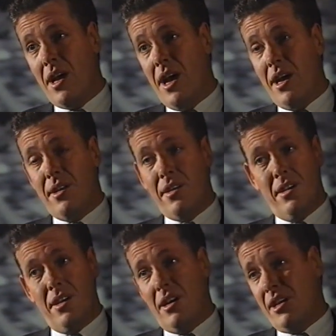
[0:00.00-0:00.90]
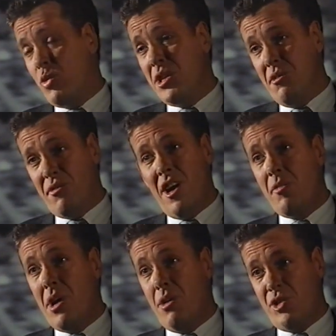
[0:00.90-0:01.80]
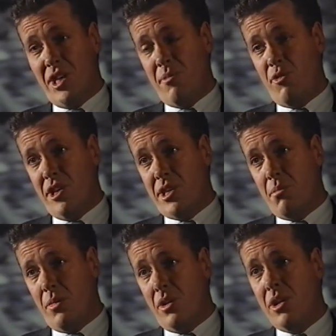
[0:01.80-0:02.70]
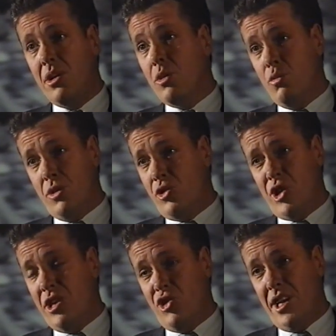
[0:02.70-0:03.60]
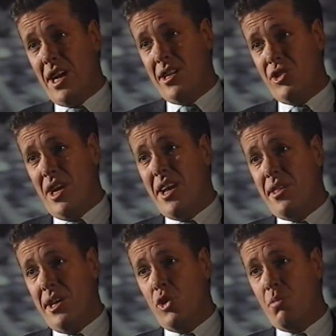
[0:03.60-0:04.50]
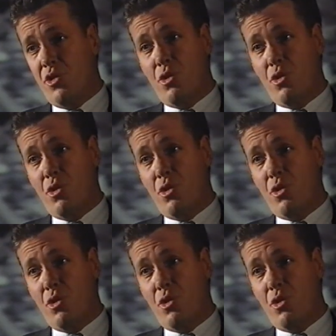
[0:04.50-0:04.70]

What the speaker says: And a £25 ticket, for example, was changing hands at anything up to